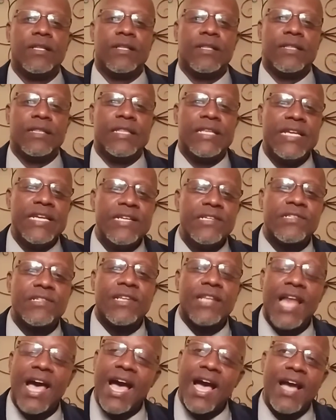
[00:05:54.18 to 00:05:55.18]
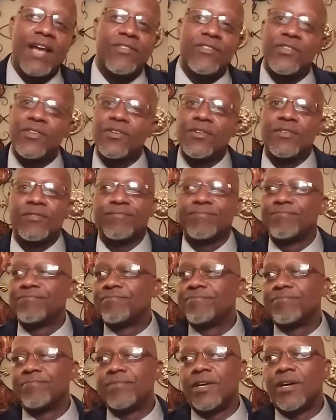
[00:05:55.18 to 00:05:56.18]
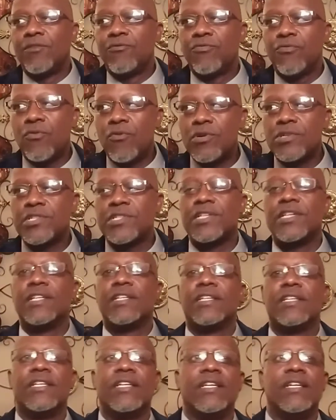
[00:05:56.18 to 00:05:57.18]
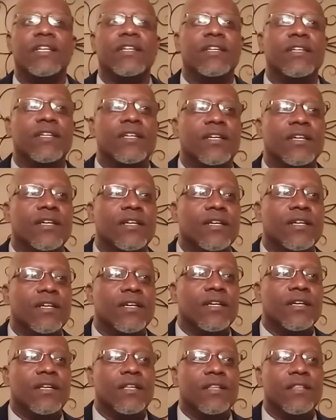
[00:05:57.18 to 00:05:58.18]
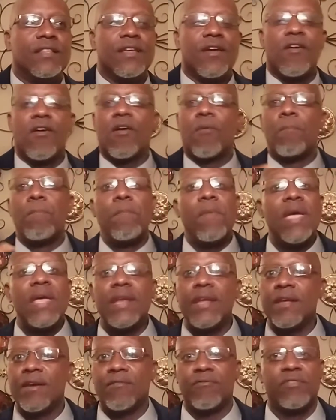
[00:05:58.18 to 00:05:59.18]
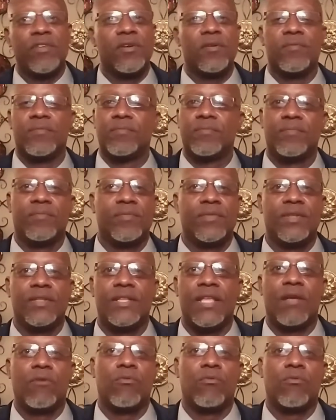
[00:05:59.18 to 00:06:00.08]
These lies are, unfortunately, there are many of them that